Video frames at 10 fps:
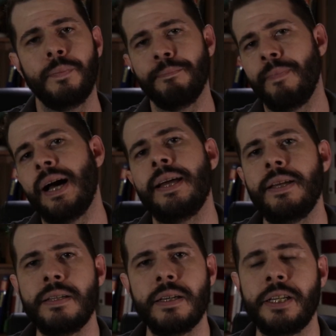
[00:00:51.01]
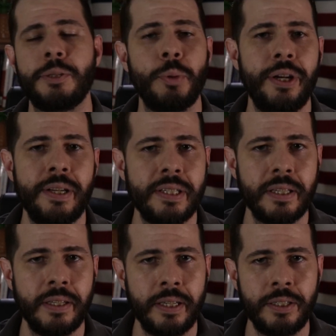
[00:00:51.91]
my experience
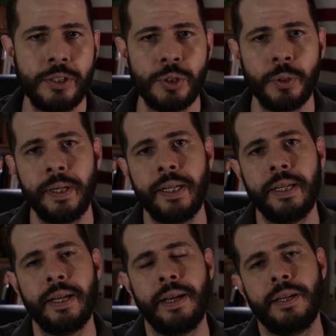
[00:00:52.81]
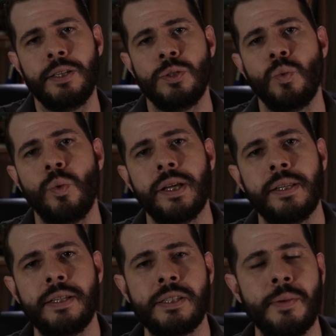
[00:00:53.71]
in the industry, as
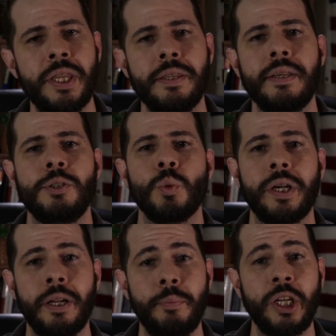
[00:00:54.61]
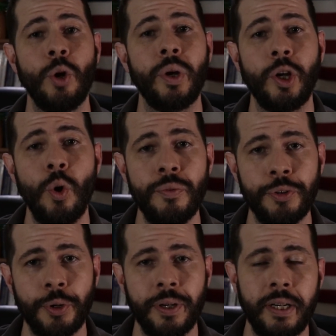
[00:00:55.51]
well as some of the things we're going to be going
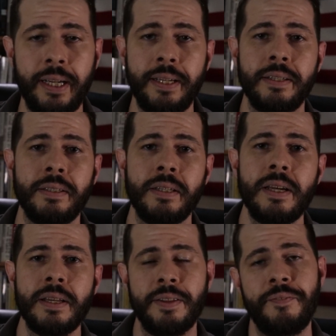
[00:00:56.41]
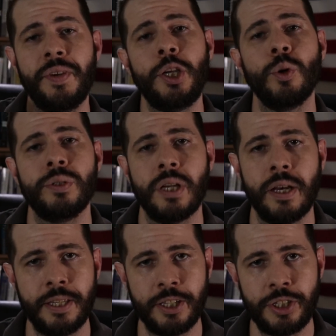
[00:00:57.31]
over in the videos
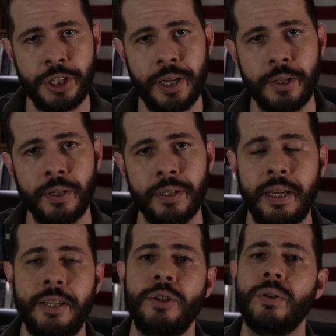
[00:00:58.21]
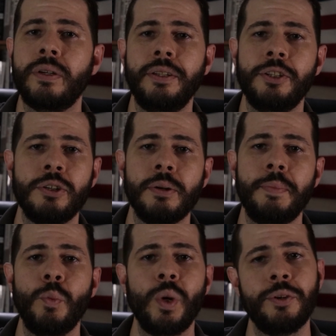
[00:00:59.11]
on this channel, and you can
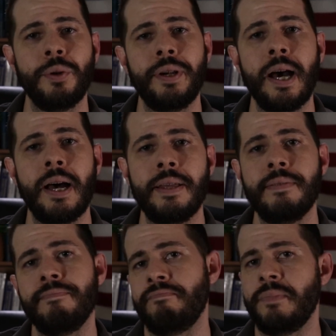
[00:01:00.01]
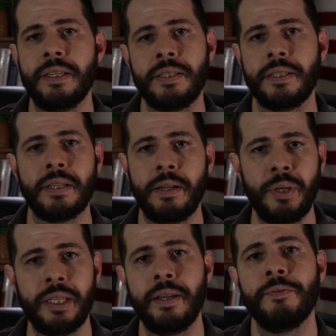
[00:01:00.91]
determine whether or not this is going to
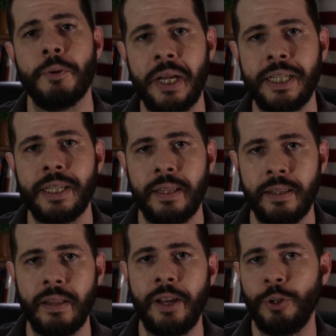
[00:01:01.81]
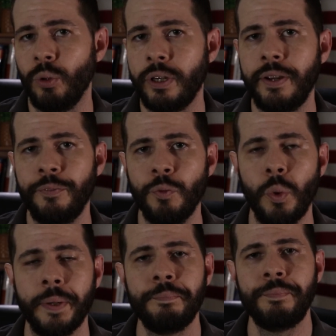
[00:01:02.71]
be the information that you're looking
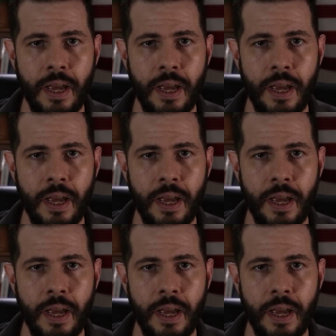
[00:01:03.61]
for.